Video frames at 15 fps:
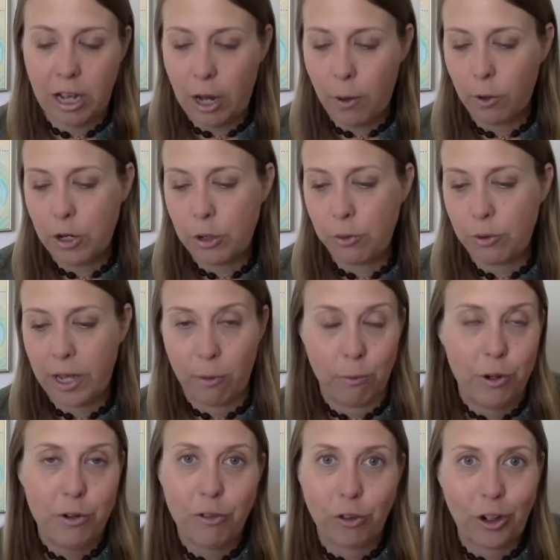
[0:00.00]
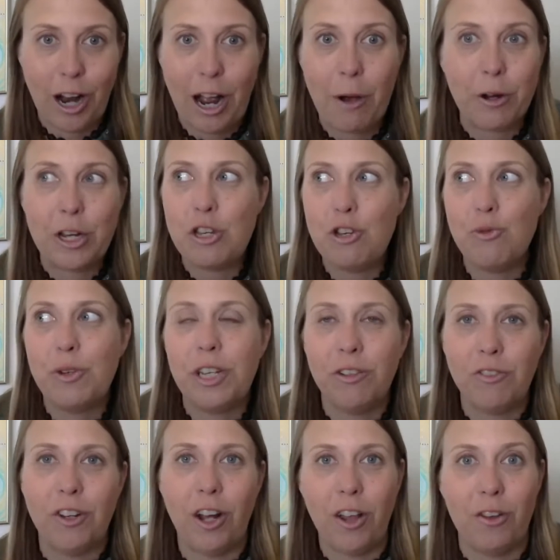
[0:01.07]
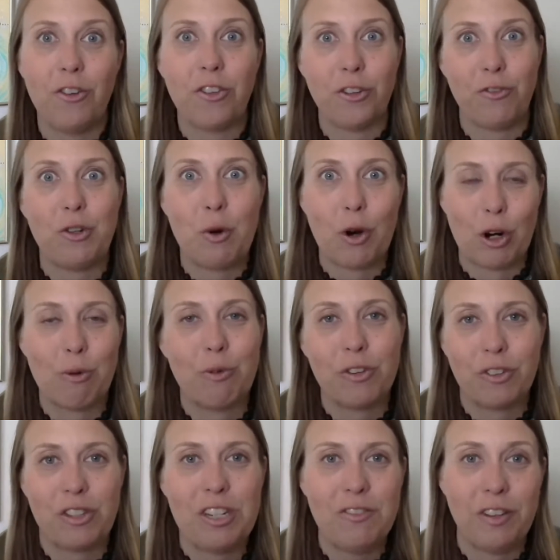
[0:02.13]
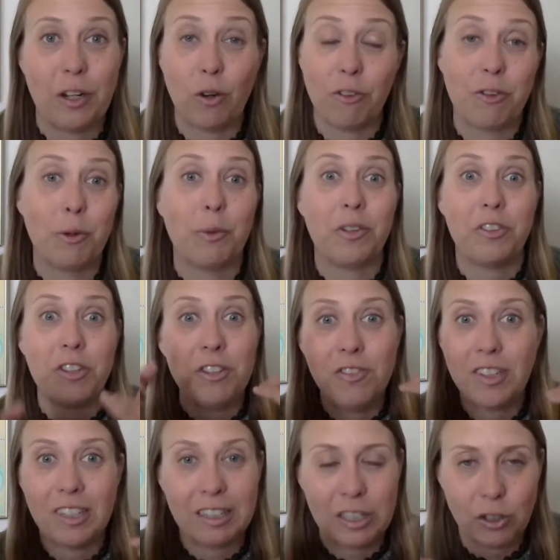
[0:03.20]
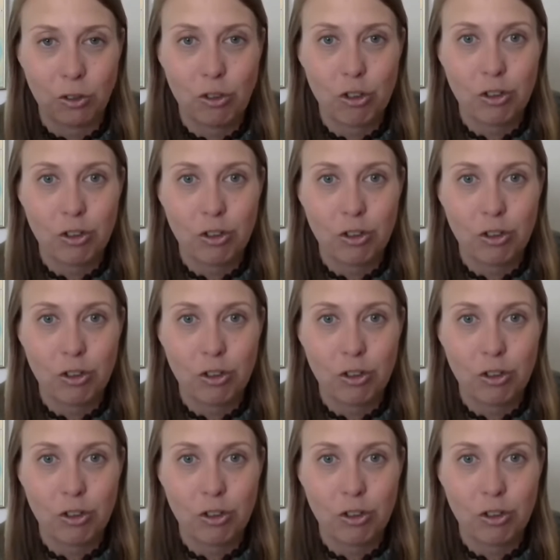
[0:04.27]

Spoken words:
How are you that river? How can you give to others if you aren't receiving? Or if you're receiving a little